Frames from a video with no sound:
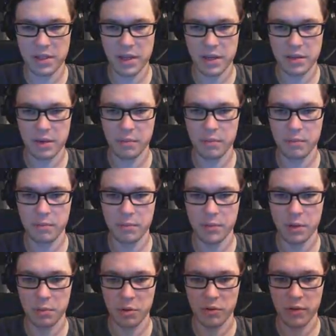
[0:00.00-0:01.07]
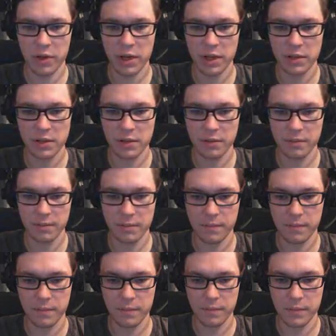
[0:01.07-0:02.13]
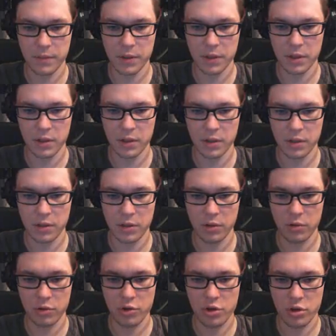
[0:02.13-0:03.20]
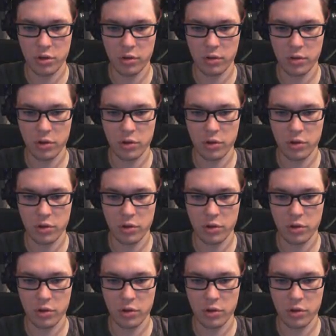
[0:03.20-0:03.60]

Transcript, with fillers: his ass up. Come on Green Lantern. You're strong,